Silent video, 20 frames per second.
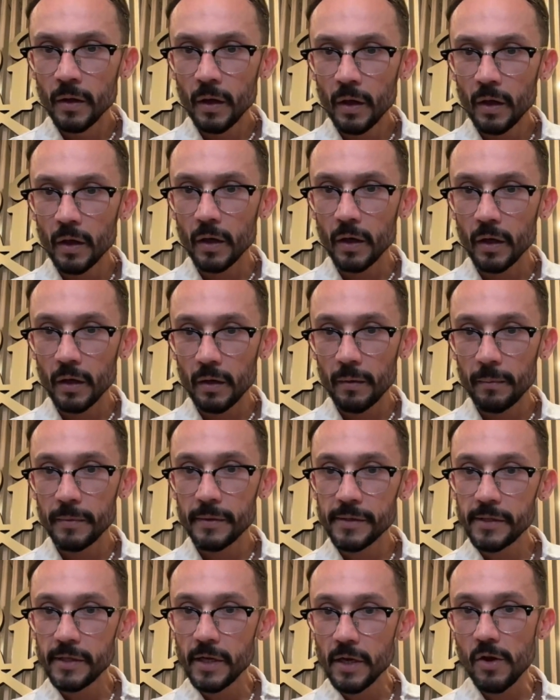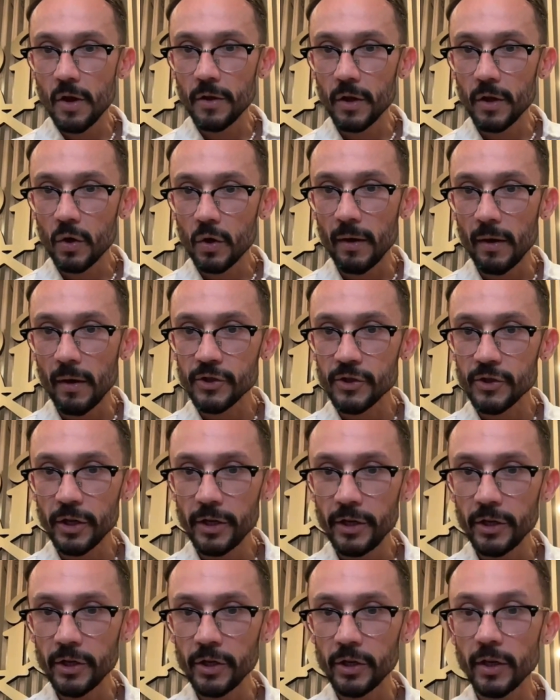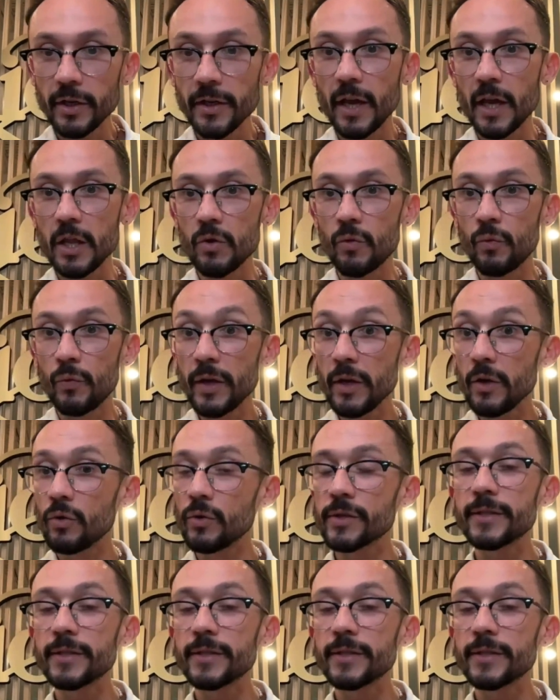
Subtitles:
Let's see another question here. Can you reuse